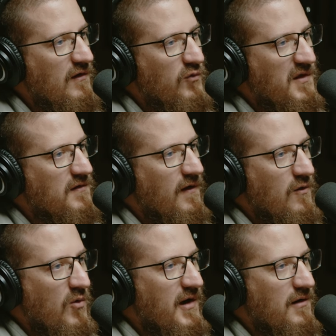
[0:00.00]
He's with us on
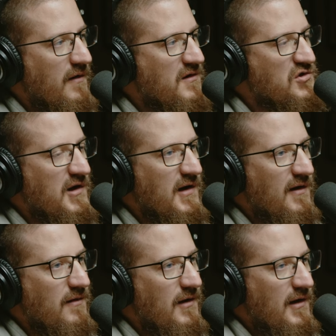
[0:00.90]
the way and on the journey.
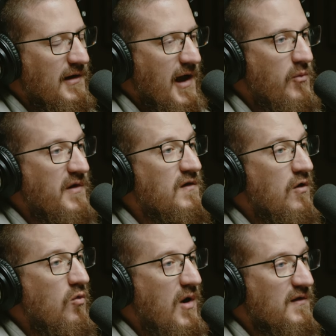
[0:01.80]
And we
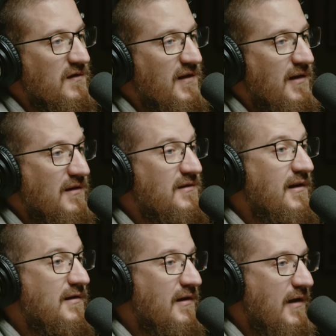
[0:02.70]
don't want to take the
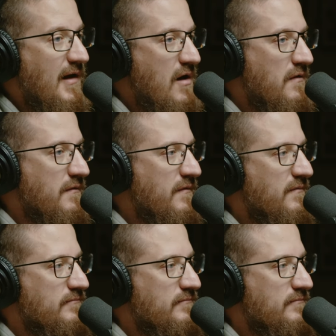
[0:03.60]
dignity out of